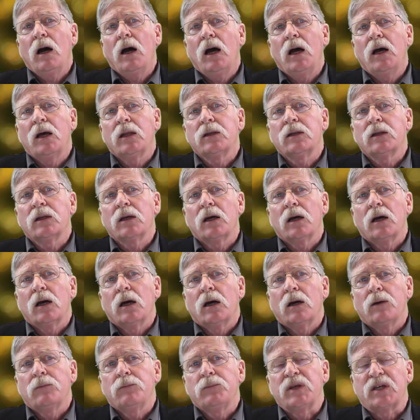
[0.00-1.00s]
And
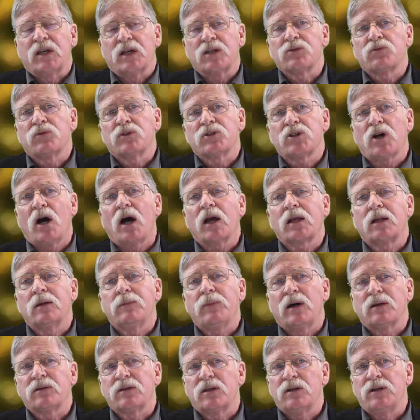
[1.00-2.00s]
because we're talking
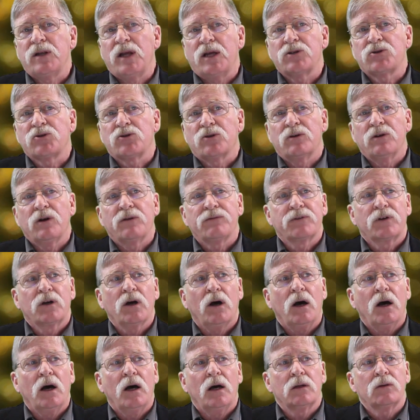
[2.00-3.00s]
about the nature of
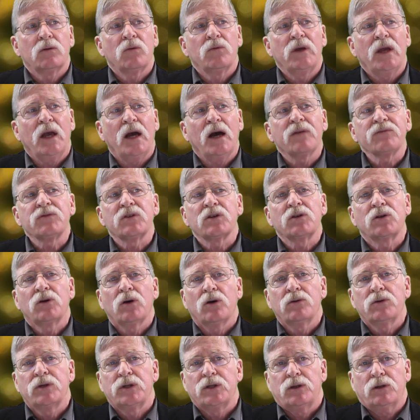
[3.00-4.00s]
God, we have to
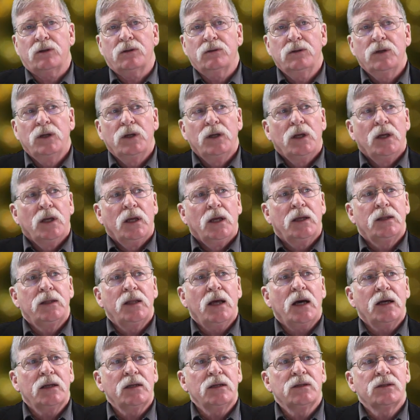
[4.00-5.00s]
go here. And
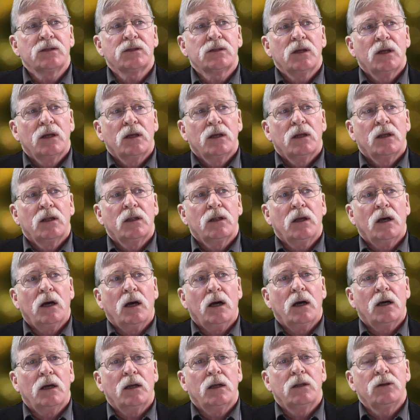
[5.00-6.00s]
that is
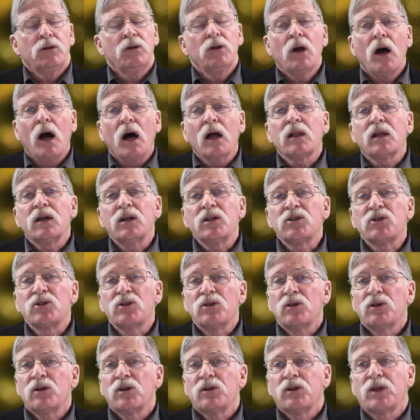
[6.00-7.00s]

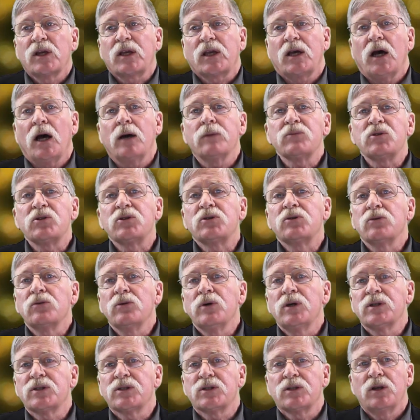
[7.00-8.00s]
knowledge that comes
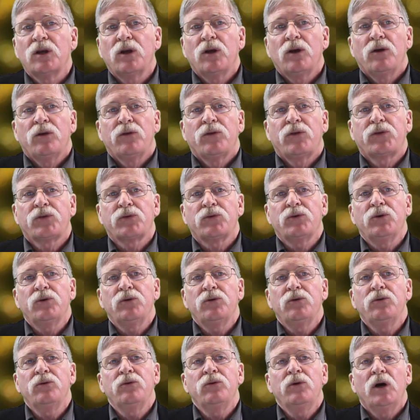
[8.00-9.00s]
to us
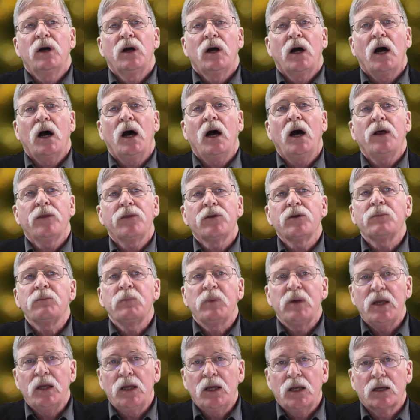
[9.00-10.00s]
through other
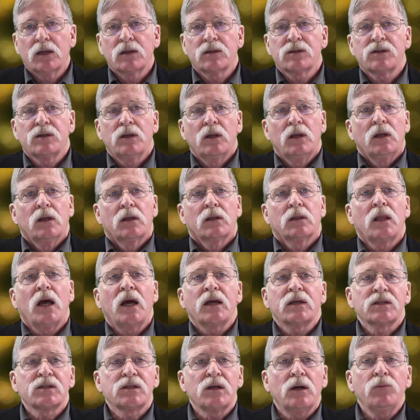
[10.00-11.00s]
beings.
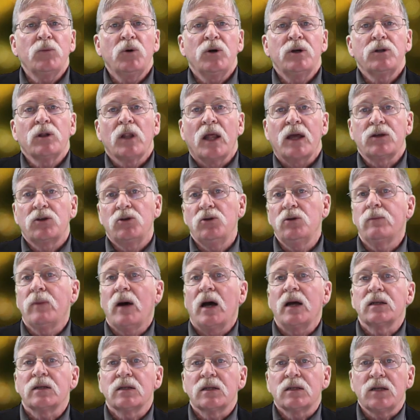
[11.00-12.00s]
Like you
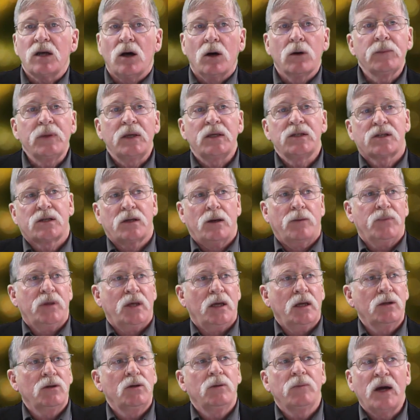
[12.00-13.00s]
might tell me
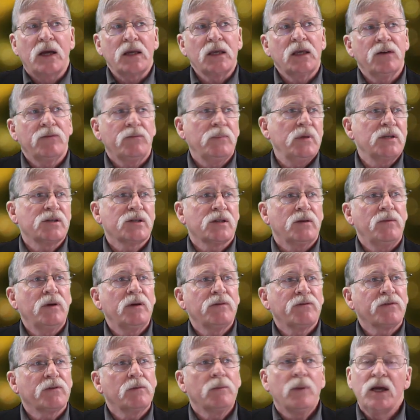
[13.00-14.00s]
something, you might give me some
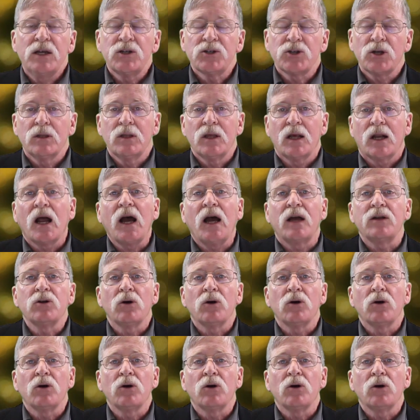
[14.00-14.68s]
information that